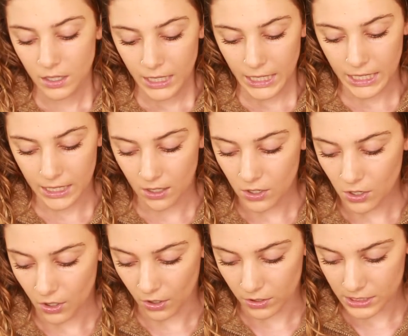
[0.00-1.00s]
in
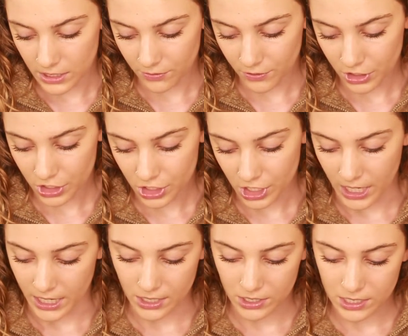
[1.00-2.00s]
all different
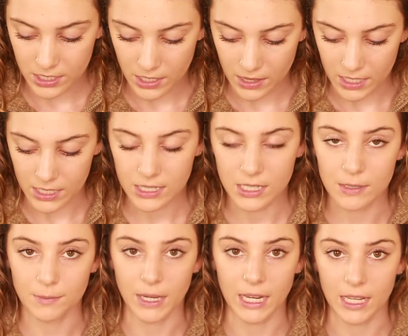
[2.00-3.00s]
shades. This is
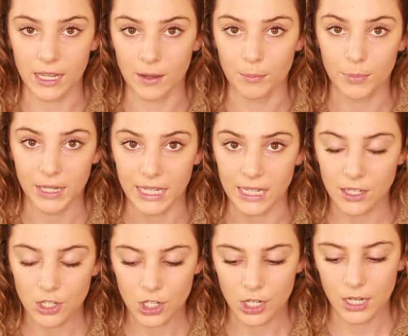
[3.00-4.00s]
medium
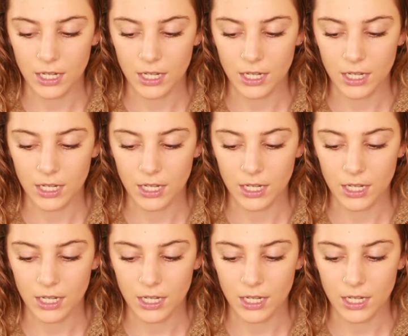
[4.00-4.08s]
peach.